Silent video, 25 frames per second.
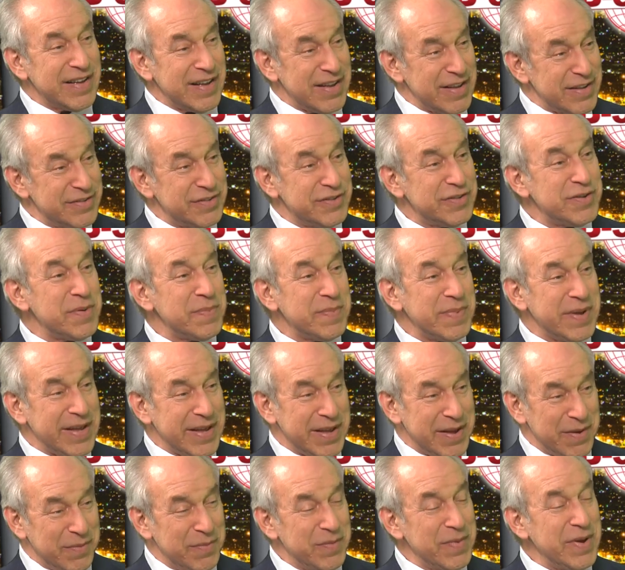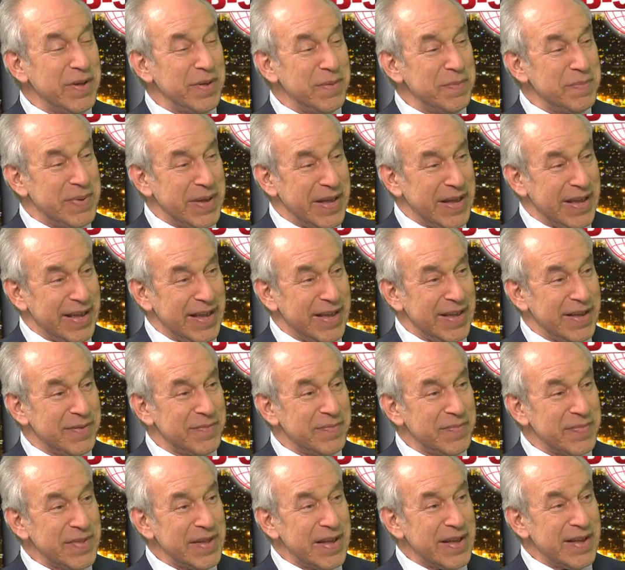assuming it will be,
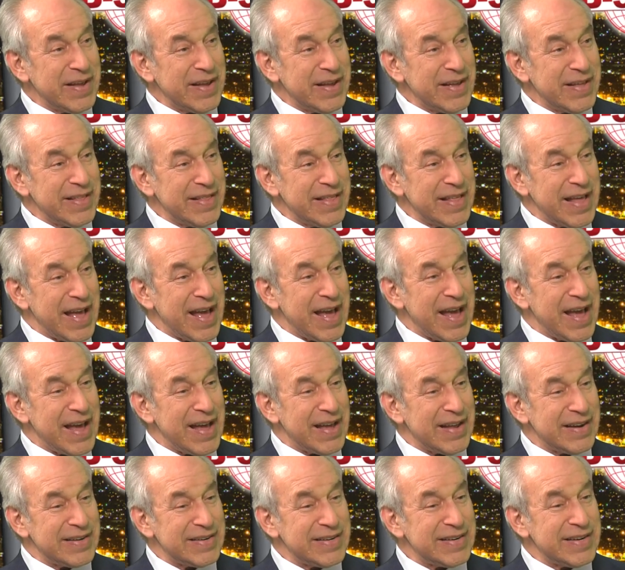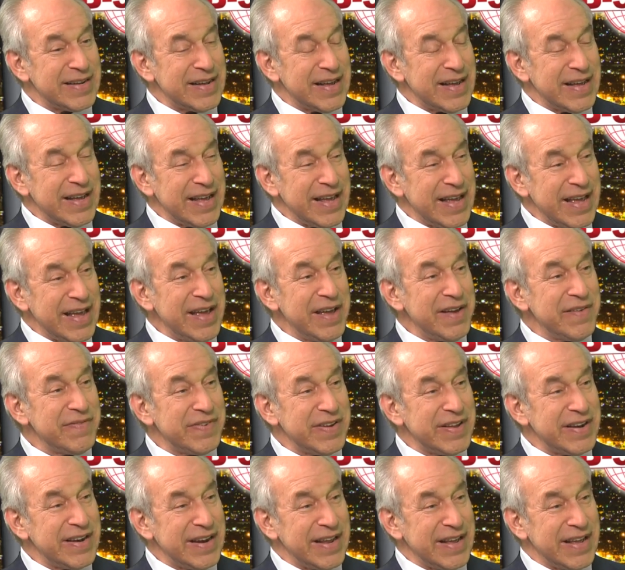that
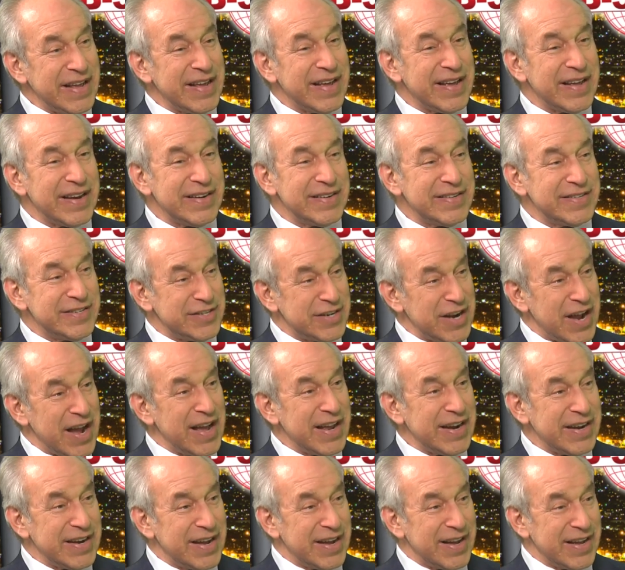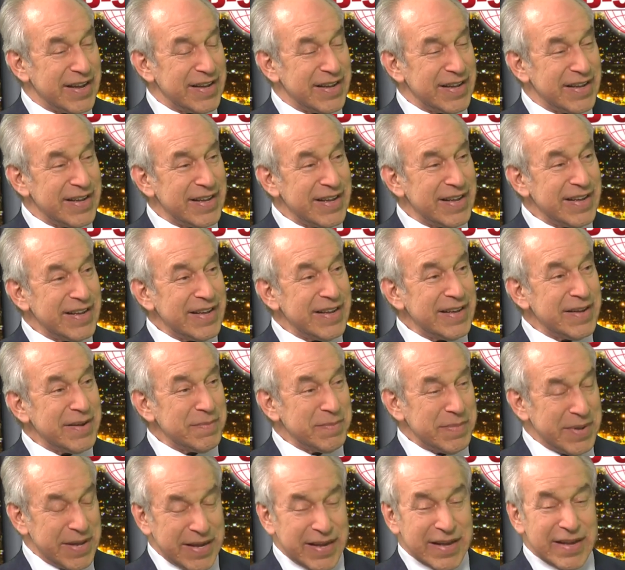even in China,
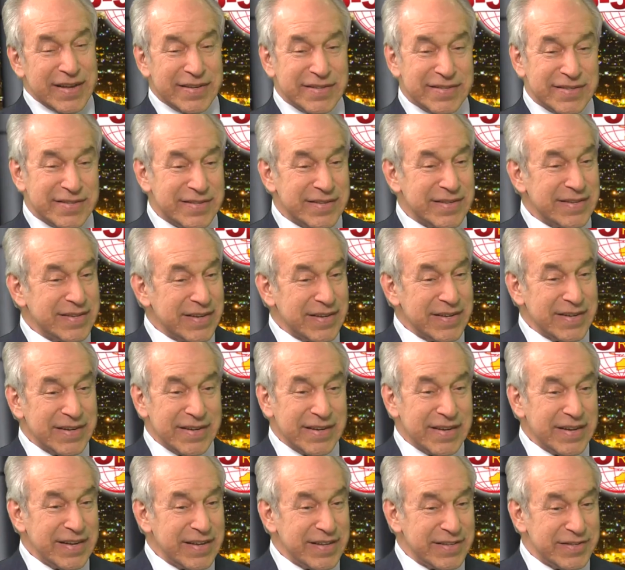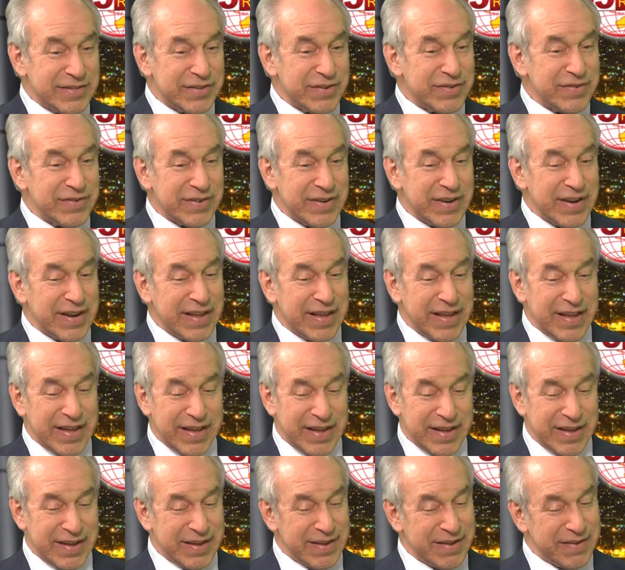because it's
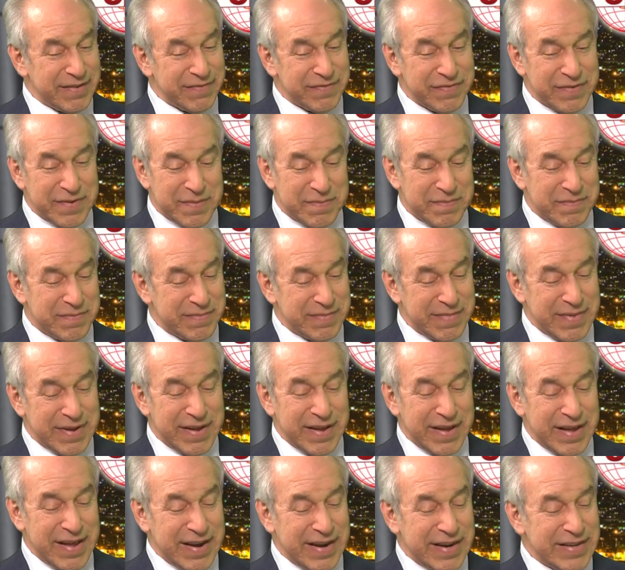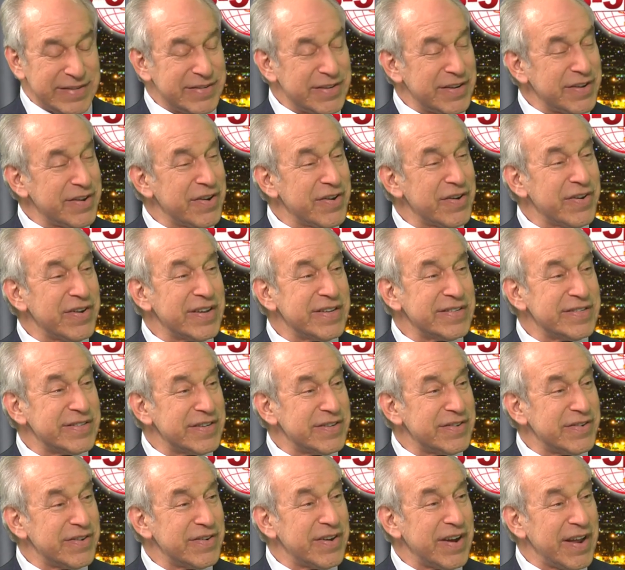certainly, from any securities
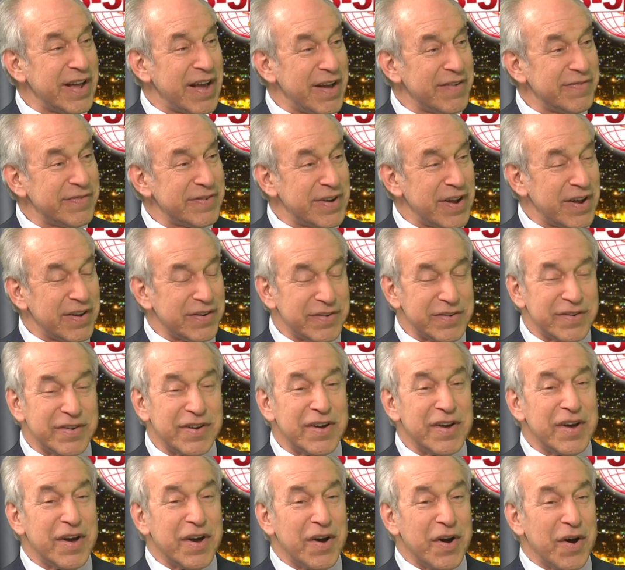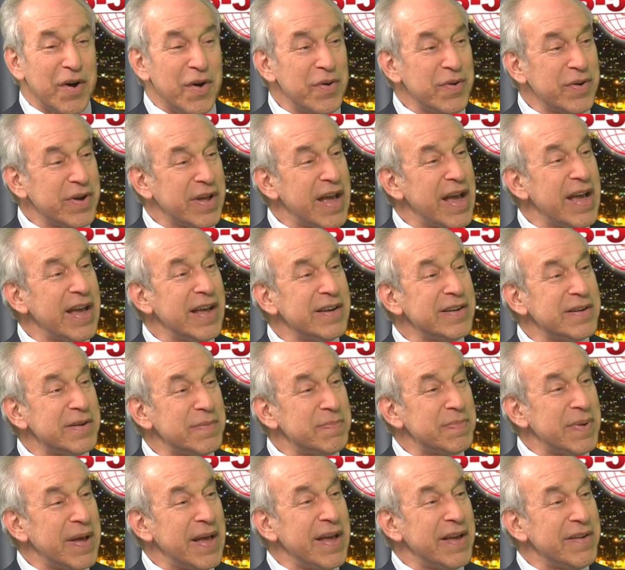attorney I've talked to, okay to
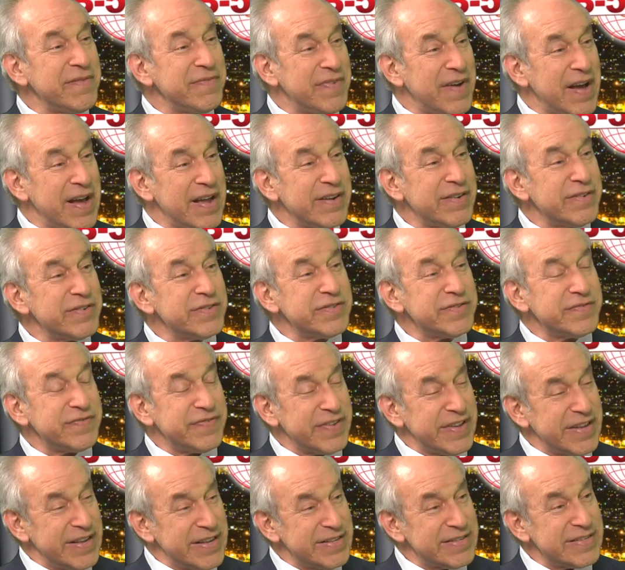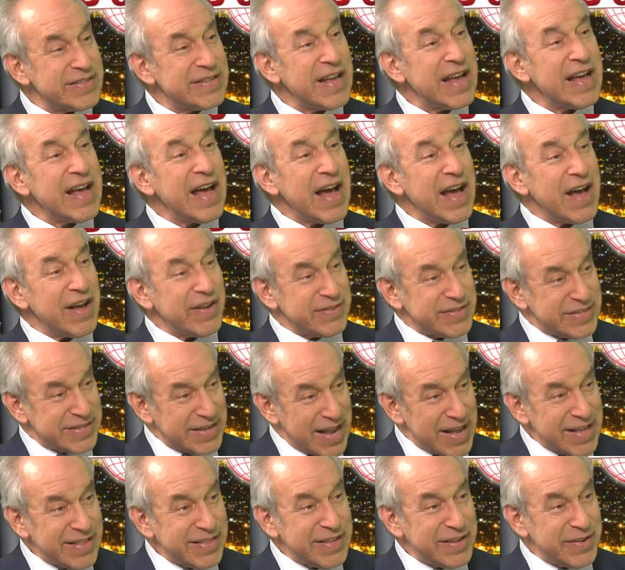pay finder's fees
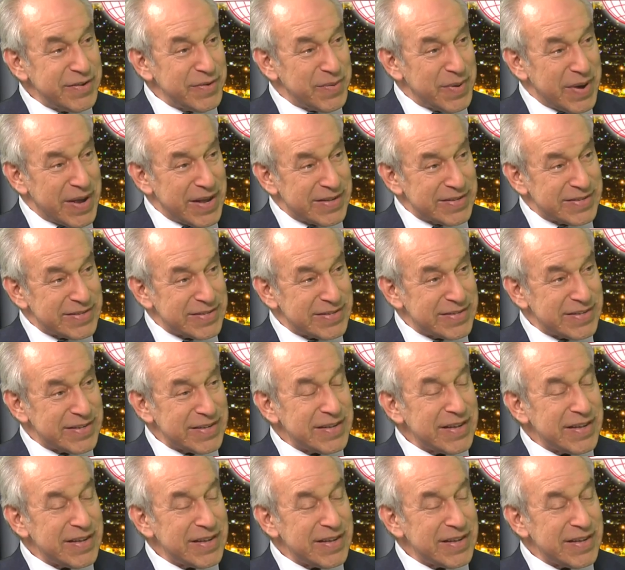outside the U.S.,